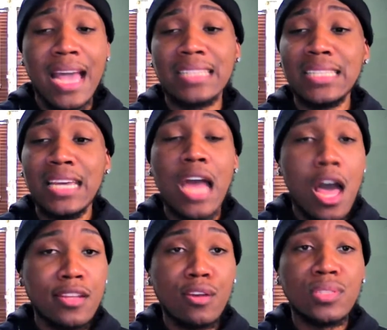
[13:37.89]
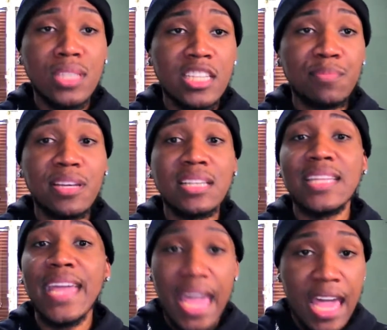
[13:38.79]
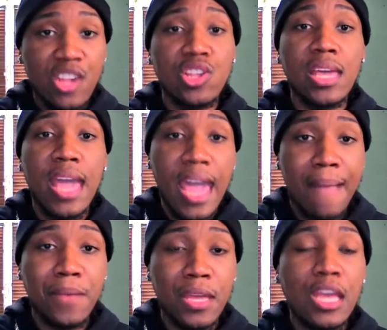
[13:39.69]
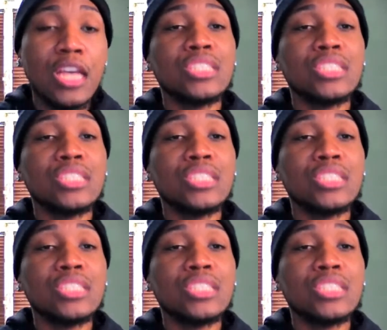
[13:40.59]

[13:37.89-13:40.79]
I said all of those things because they actually happened.